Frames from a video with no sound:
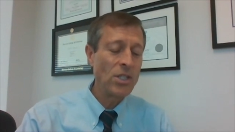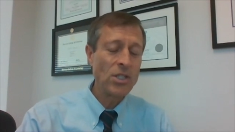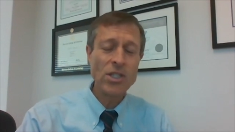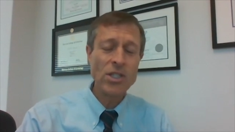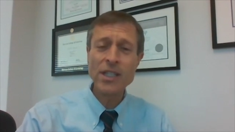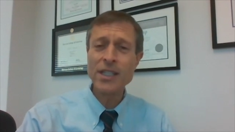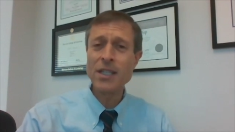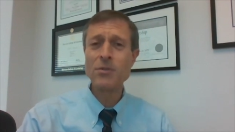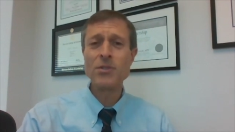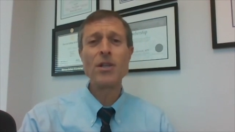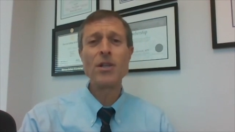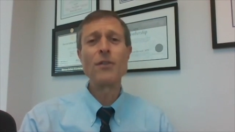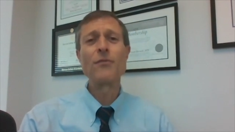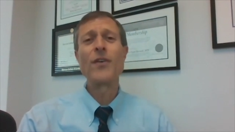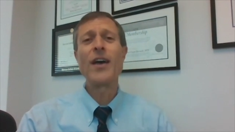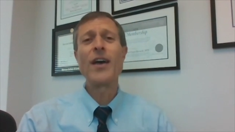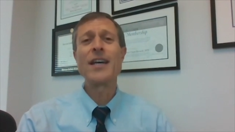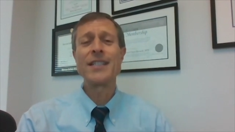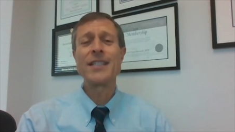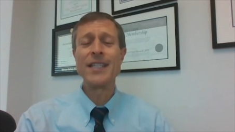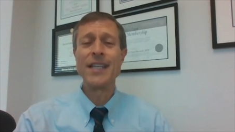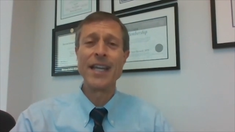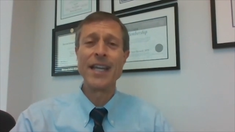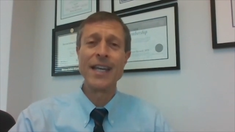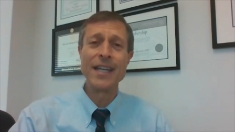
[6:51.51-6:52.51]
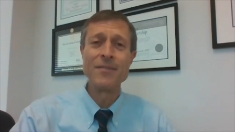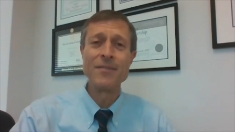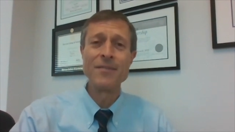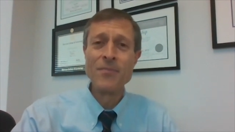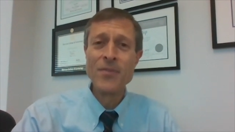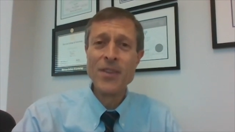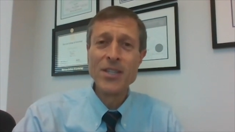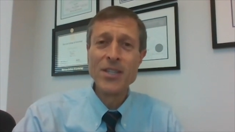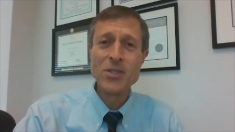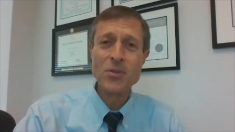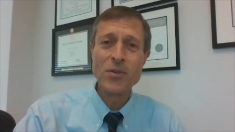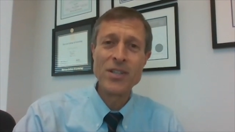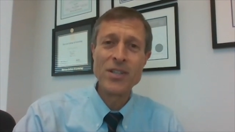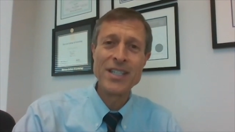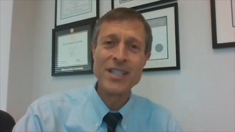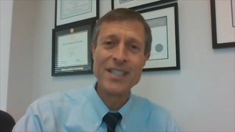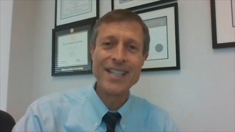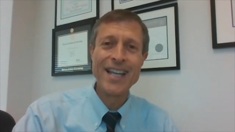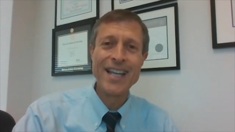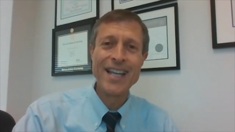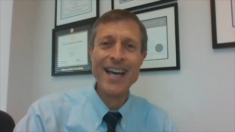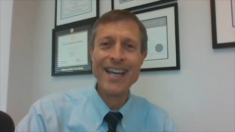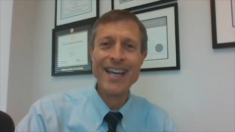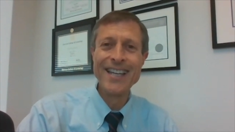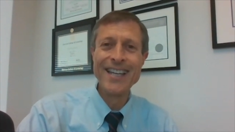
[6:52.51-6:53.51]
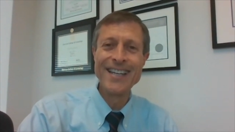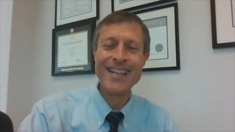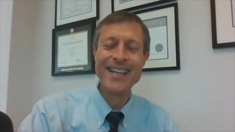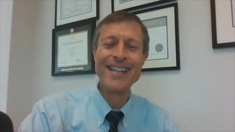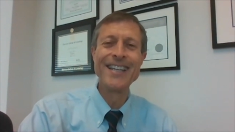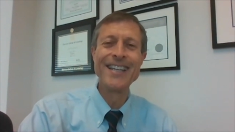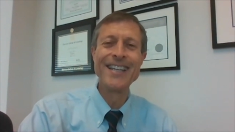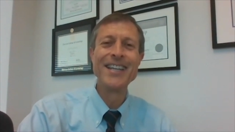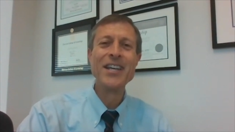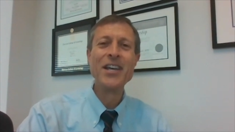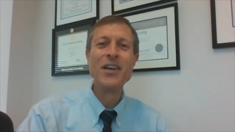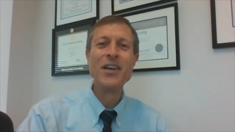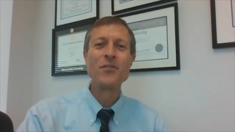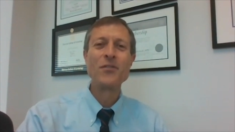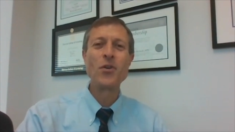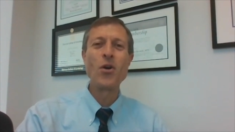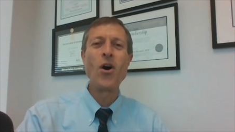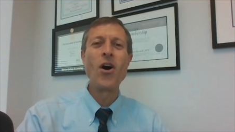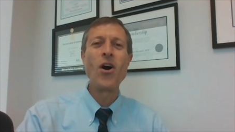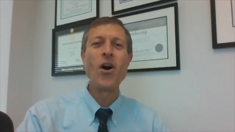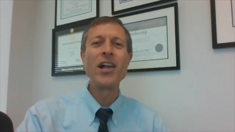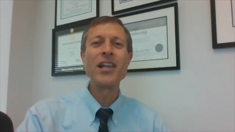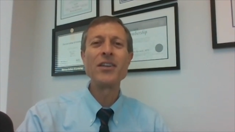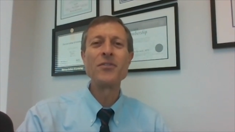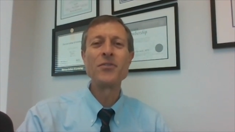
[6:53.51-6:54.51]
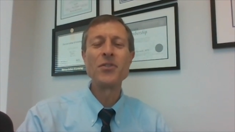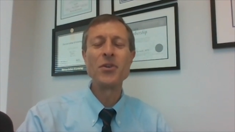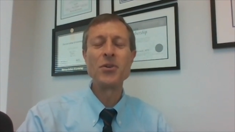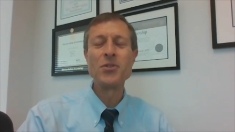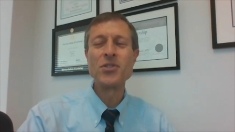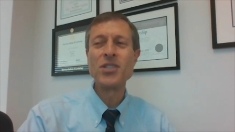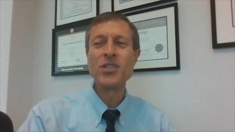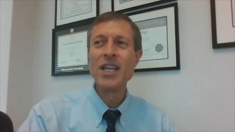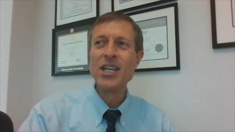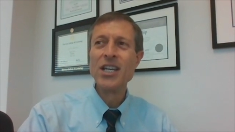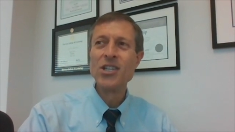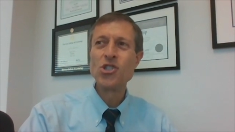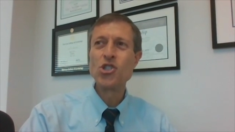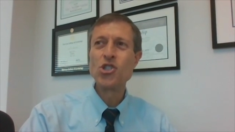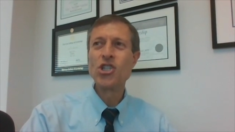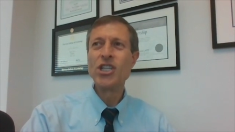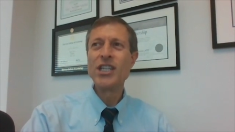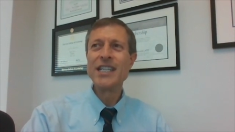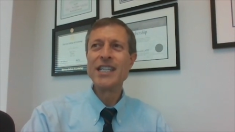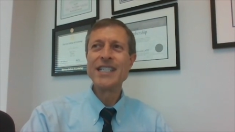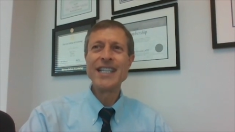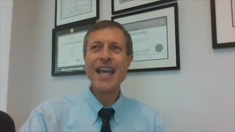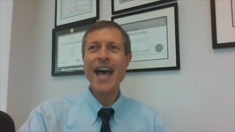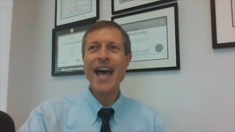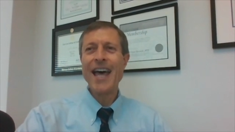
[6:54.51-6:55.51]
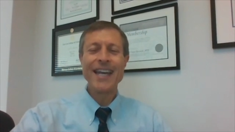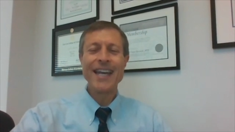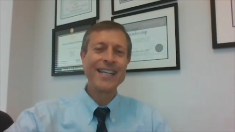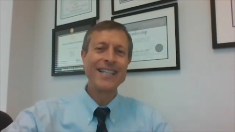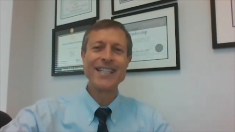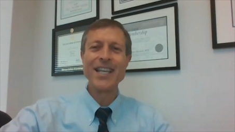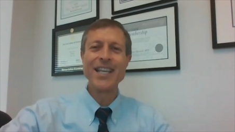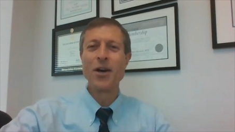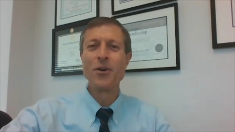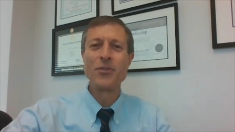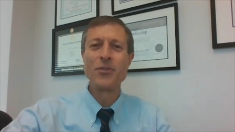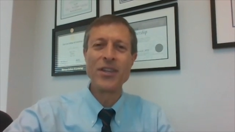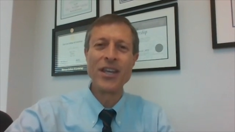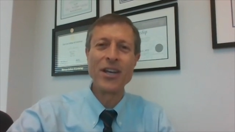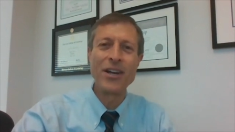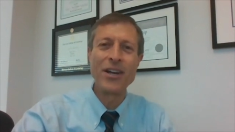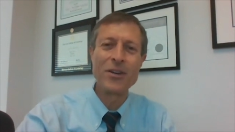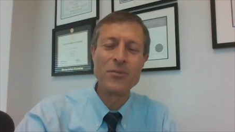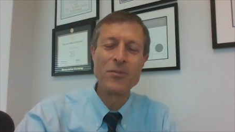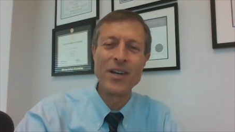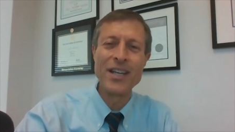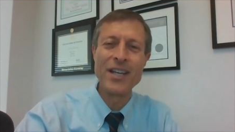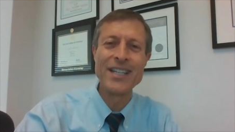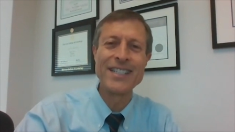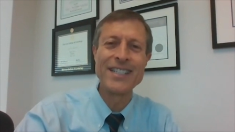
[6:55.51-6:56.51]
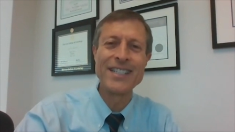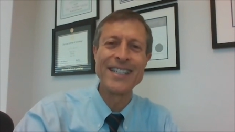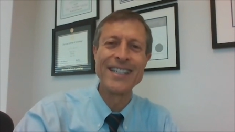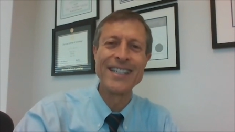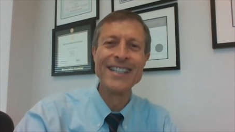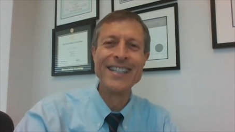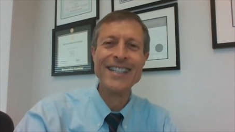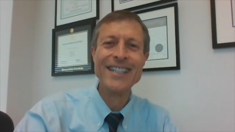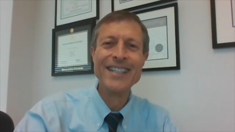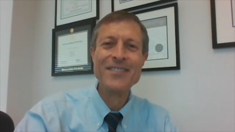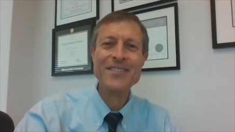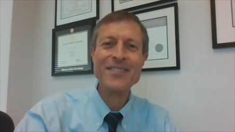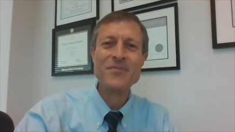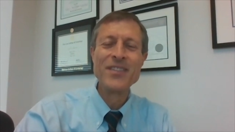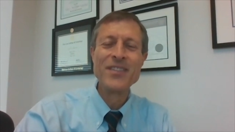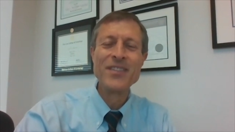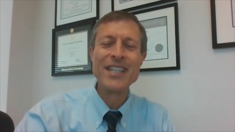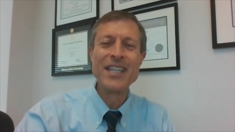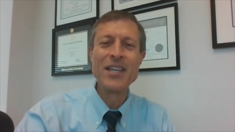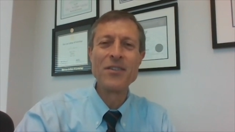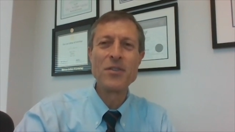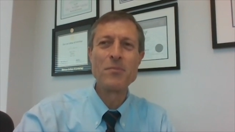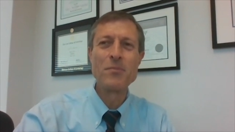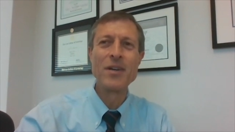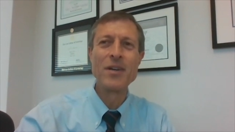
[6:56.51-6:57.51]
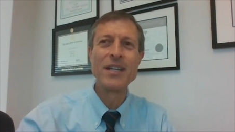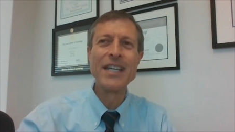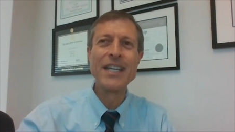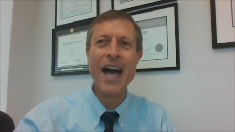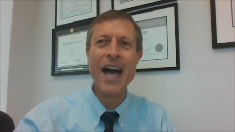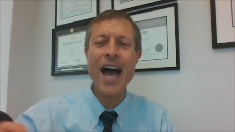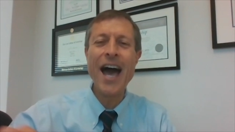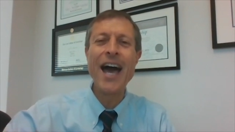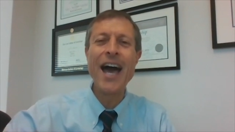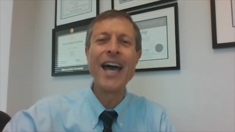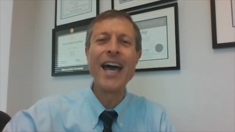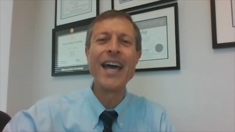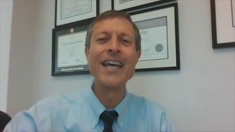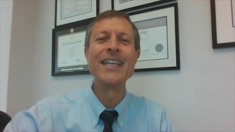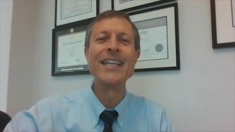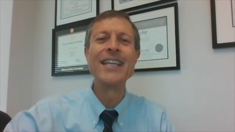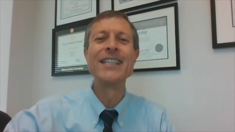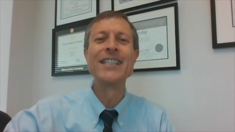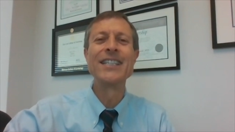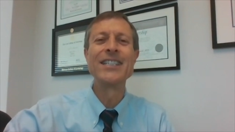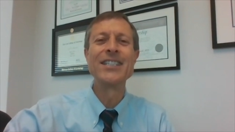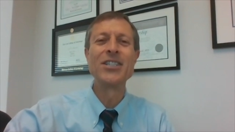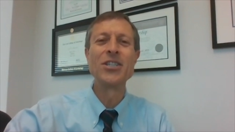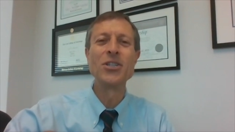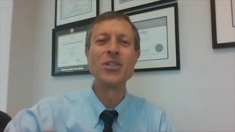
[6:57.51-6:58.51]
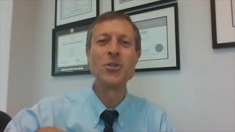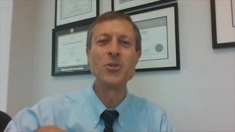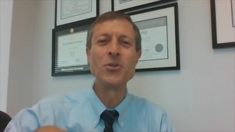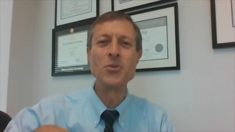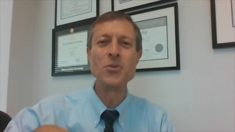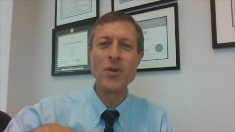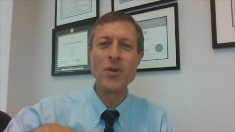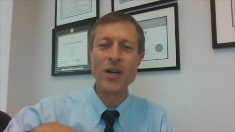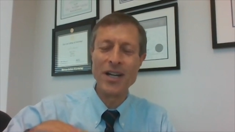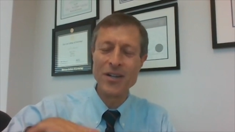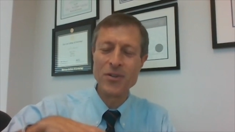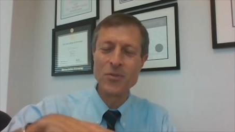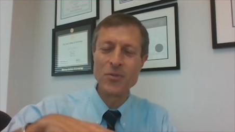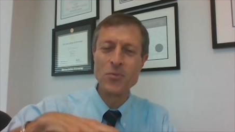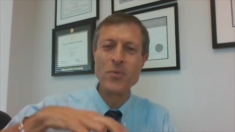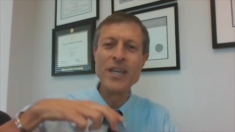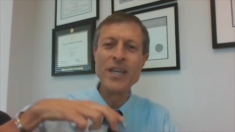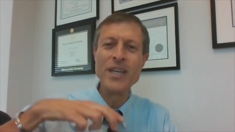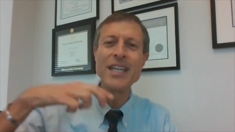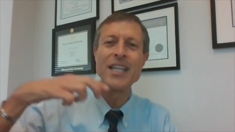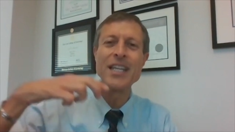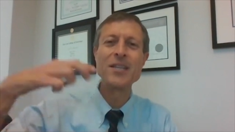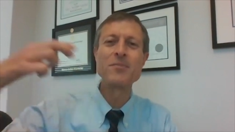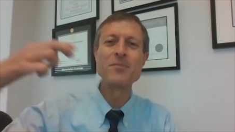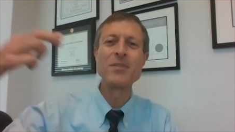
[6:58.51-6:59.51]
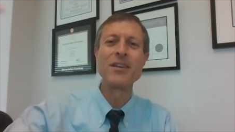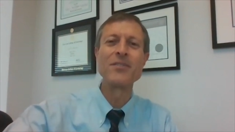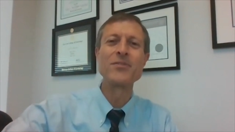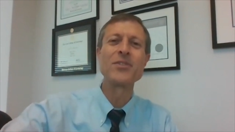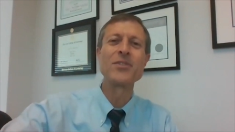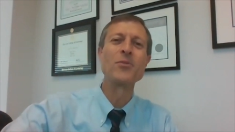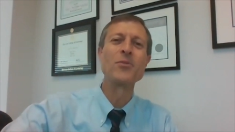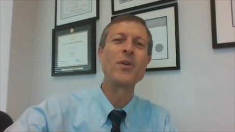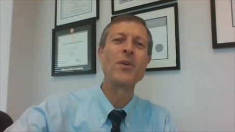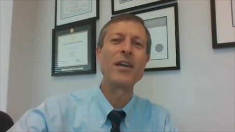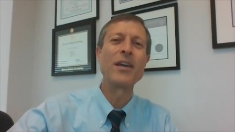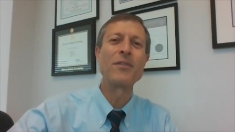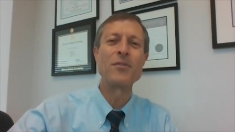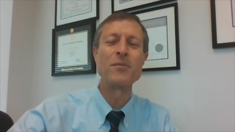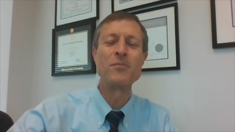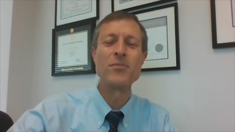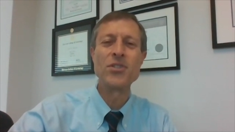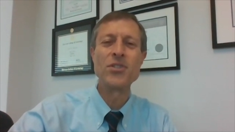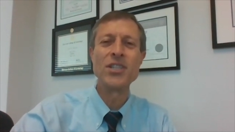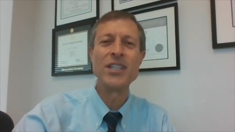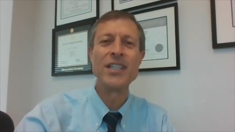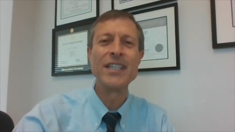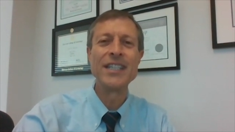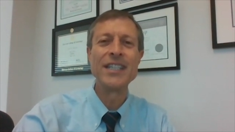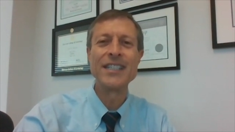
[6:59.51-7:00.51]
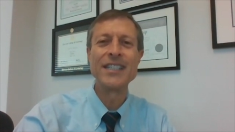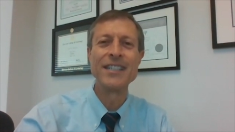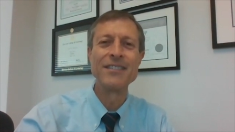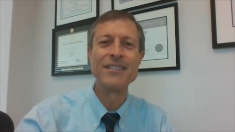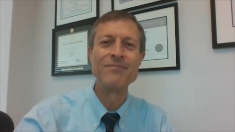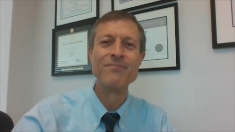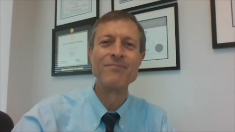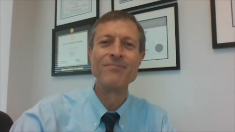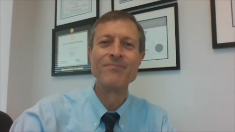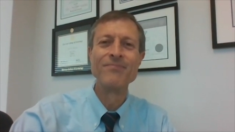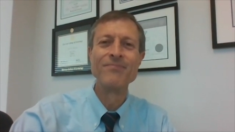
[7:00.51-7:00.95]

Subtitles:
So I just thought that was all fascinating. So I decided for all of those cheese addicts out there, I wanted to give them a guide to weaning themselves away from cheese. And